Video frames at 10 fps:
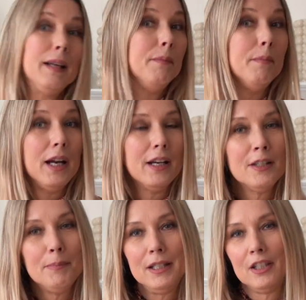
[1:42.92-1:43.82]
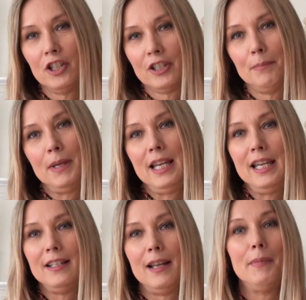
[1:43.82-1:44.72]
My husband cooks
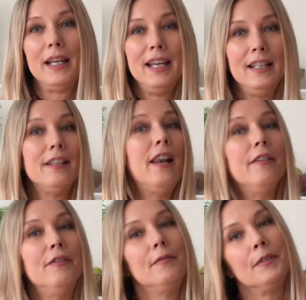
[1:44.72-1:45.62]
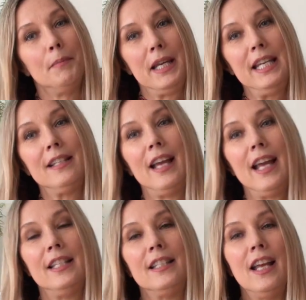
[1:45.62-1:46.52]
meat and my kids love meat,
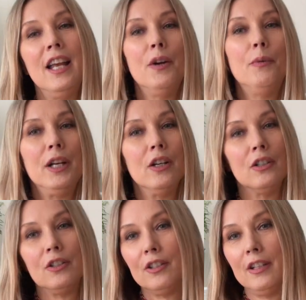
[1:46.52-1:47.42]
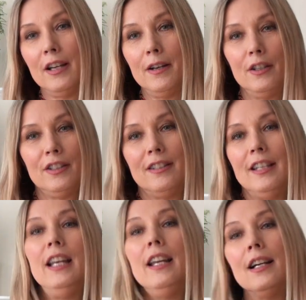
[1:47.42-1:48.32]
and we got
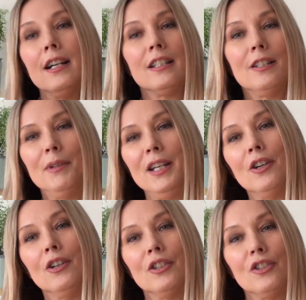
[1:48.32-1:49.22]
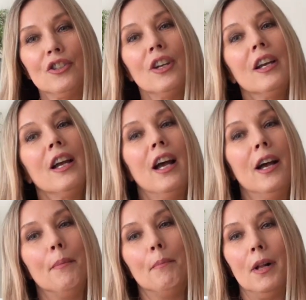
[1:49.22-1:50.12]
celiacs, we got
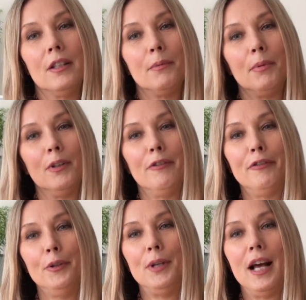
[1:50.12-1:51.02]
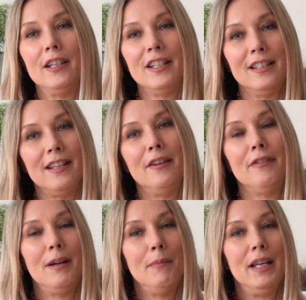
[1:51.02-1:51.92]
multiple food allergies in the
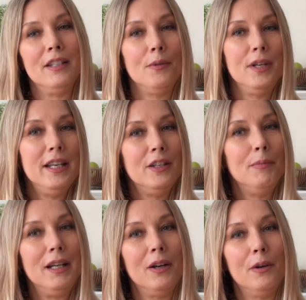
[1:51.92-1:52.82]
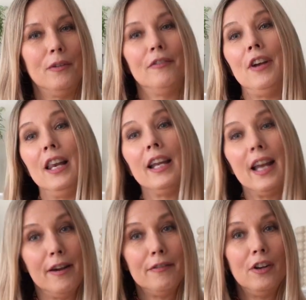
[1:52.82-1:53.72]
family, so we need to be fairly
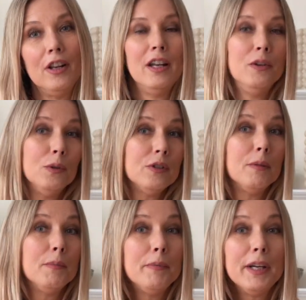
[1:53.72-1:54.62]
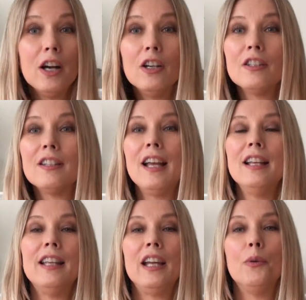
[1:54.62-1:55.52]
careful, and also, but we can't
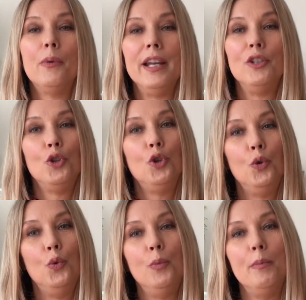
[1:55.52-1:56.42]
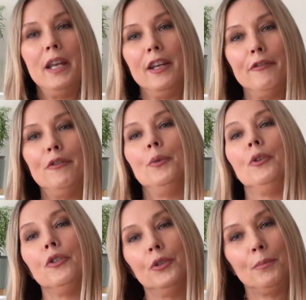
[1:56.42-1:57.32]
take away too many food
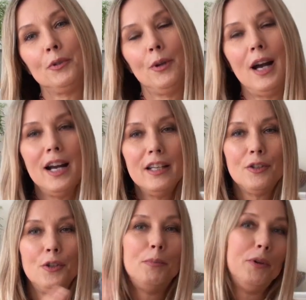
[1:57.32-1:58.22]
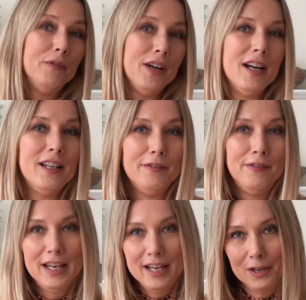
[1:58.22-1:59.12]
groups. So I sort of provide a
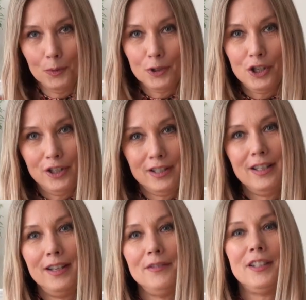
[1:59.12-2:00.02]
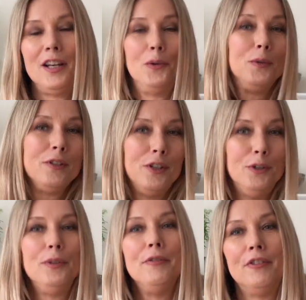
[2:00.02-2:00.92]
vegan alternatives that are also
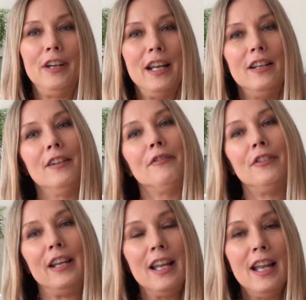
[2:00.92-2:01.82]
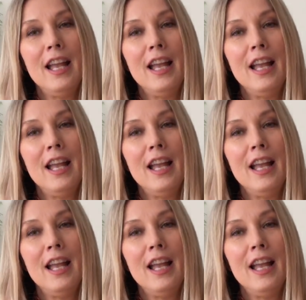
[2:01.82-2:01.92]
gluten-free and nut-free,